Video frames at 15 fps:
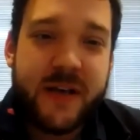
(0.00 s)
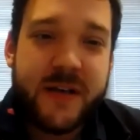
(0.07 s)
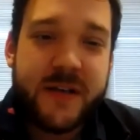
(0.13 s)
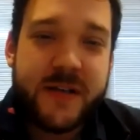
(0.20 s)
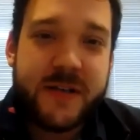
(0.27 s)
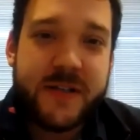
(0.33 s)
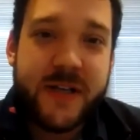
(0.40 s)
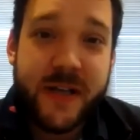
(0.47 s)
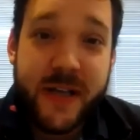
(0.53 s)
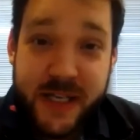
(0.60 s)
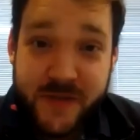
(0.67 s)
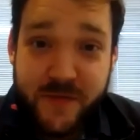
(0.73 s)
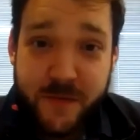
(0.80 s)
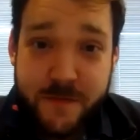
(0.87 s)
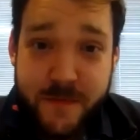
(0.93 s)
So that's
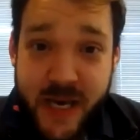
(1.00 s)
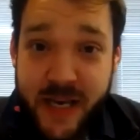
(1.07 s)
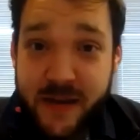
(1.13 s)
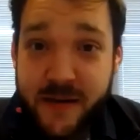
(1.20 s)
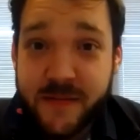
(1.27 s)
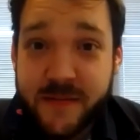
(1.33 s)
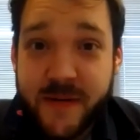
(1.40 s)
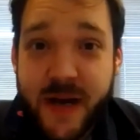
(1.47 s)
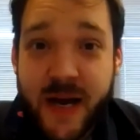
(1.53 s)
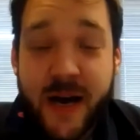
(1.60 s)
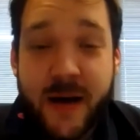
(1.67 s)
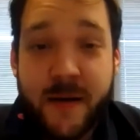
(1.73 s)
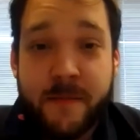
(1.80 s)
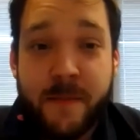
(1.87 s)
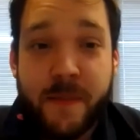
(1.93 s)
from me,
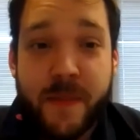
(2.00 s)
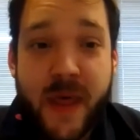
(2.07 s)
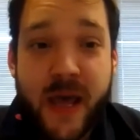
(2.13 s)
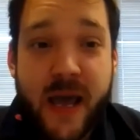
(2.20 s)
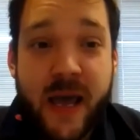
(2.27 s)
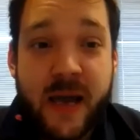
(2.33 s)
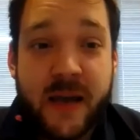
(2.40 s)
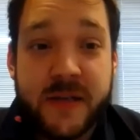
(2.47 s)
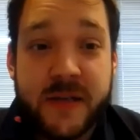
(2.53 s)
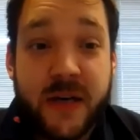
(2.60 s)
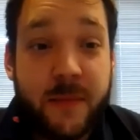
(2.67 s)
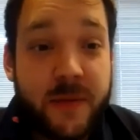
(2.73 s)
and I